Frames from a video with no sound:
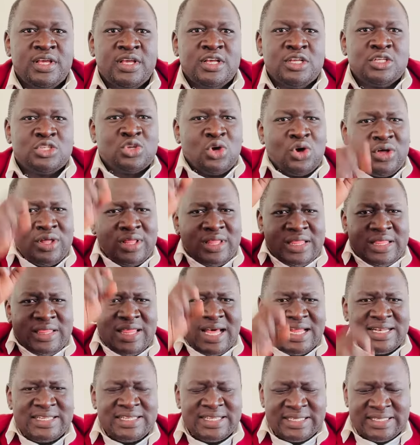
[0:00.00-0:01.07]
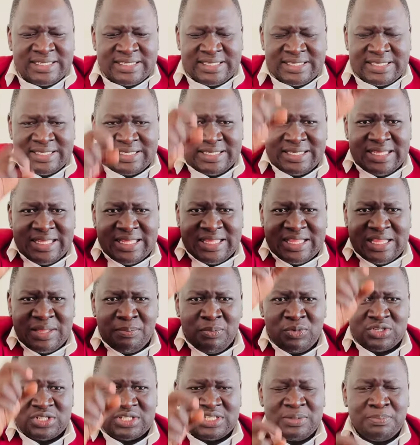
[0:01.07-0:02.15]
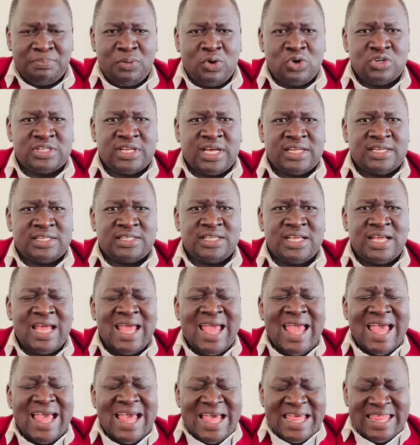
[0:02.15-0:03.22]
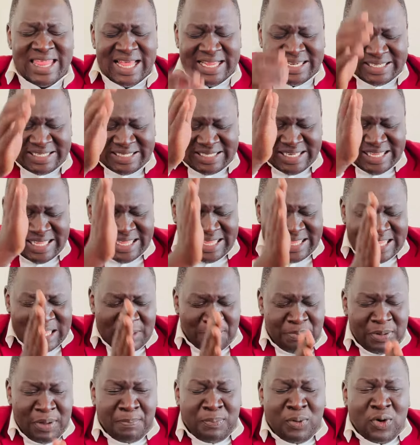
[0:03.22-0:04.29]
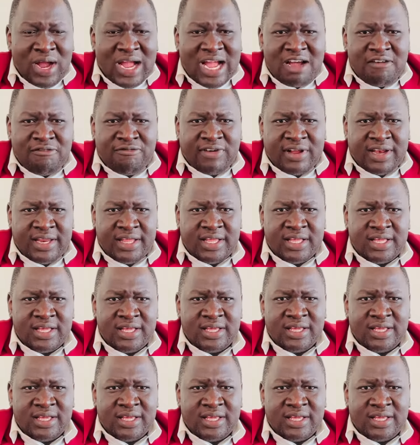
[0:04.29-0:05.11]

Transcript: So that is the most important, that the people governing